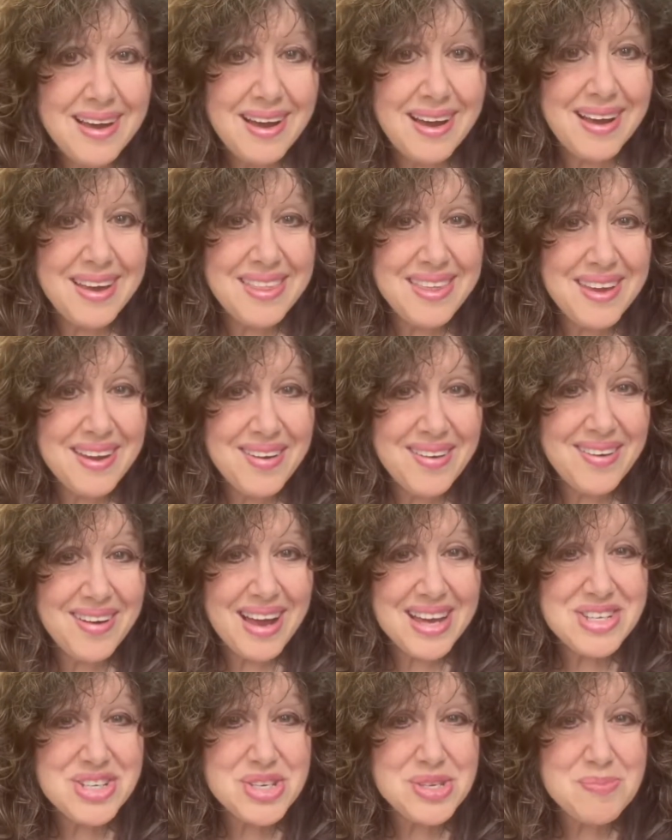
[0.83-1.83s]
Hi there,
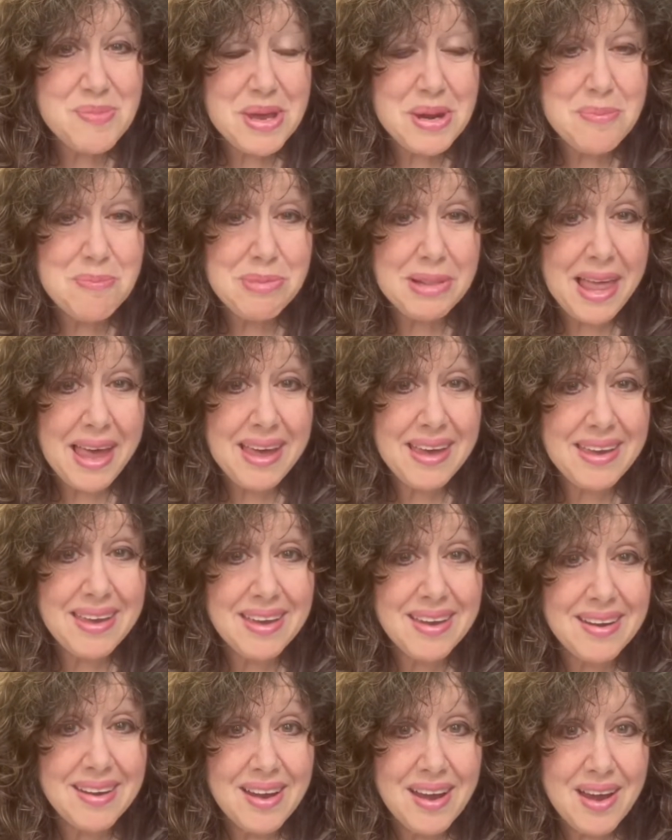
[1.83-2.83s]
I just made a
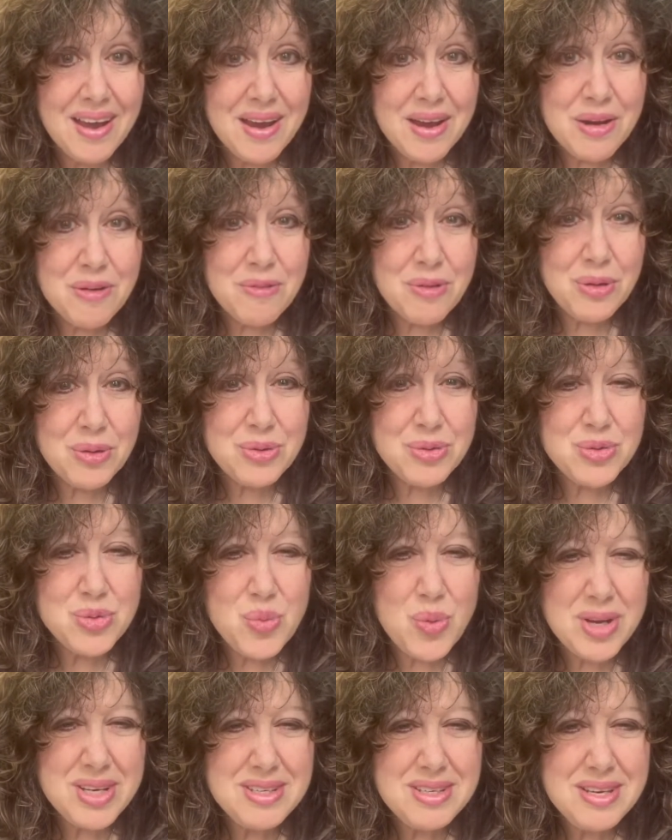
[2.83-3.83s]
blanket for
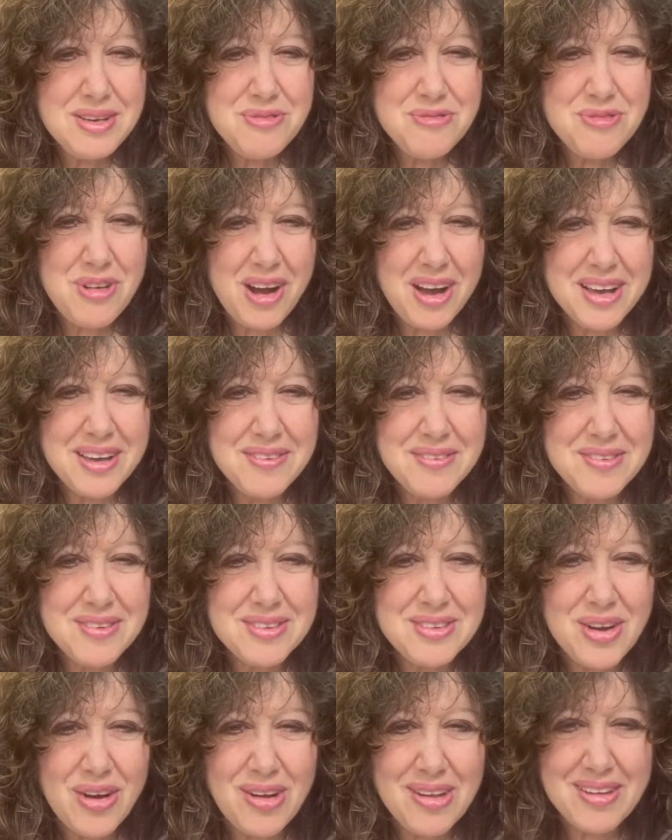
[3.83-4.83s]

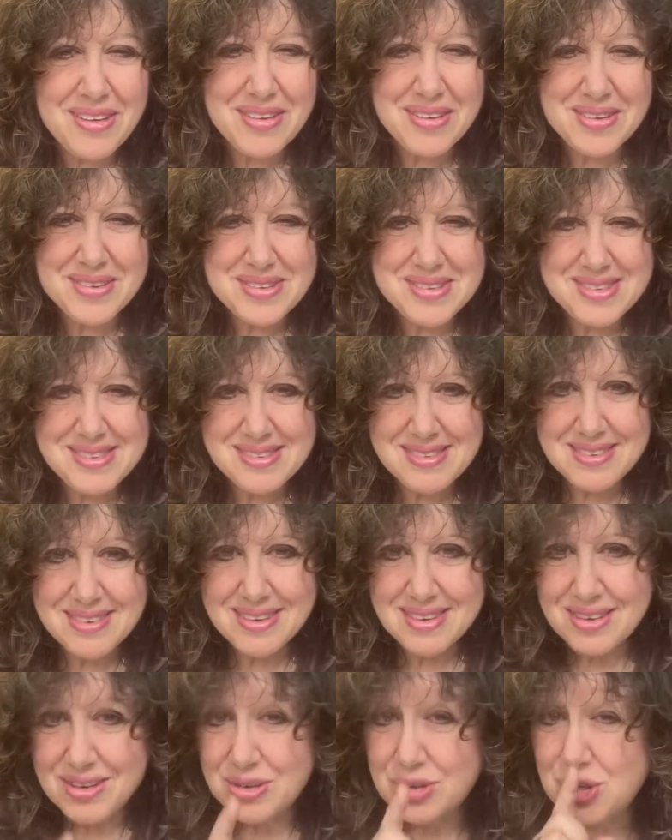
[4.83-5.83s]
$25.
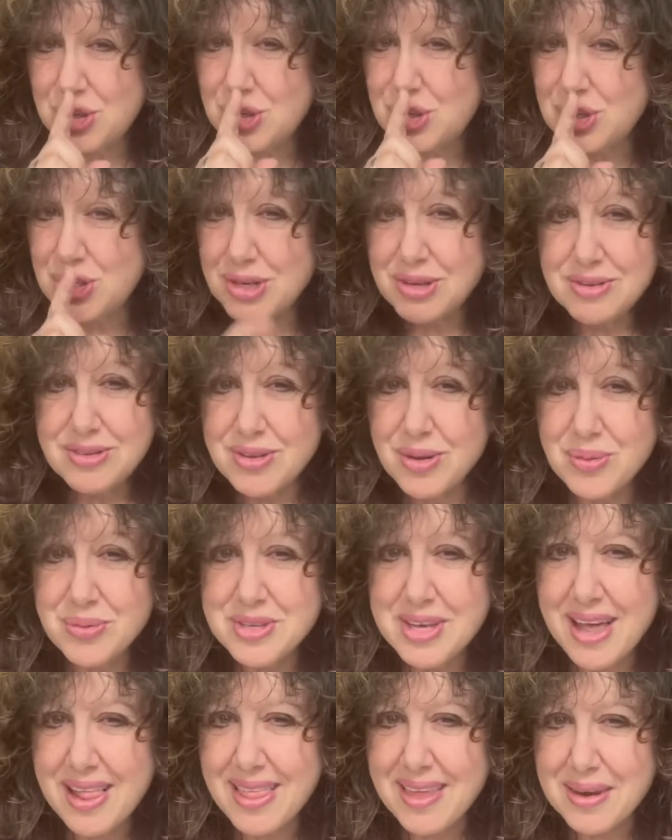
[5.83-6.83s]
Shh, don't
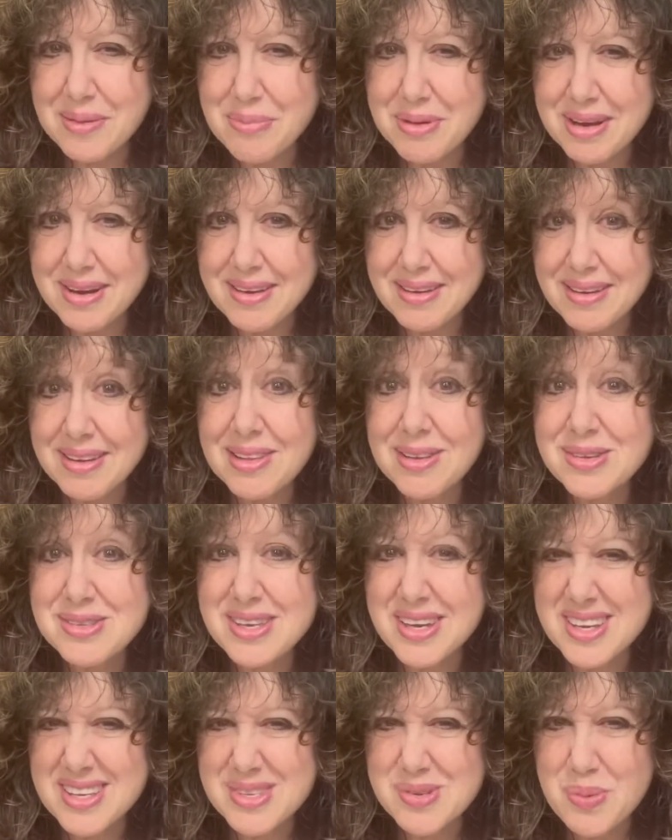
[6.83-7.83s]
tell anybody. It looks
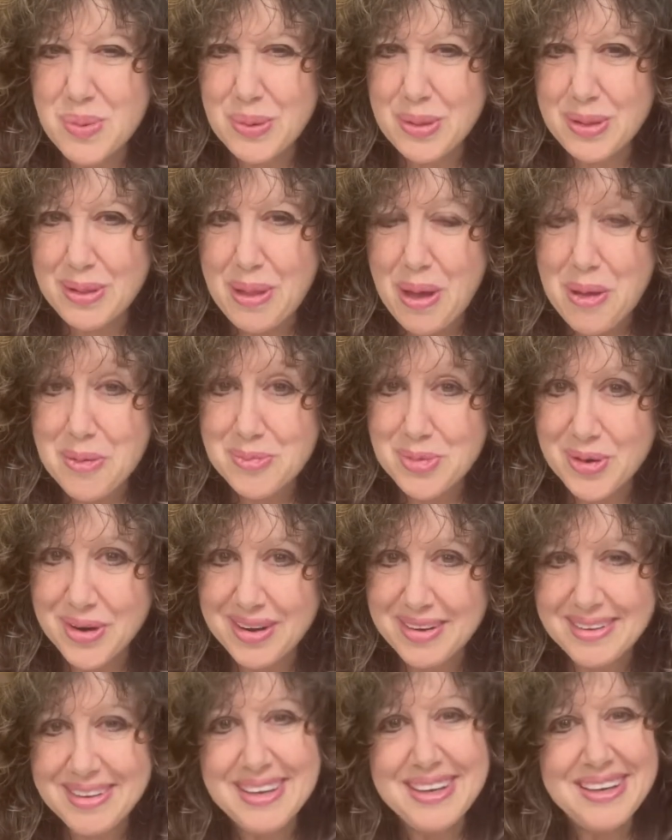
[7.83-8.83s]
like it's worth a lot more.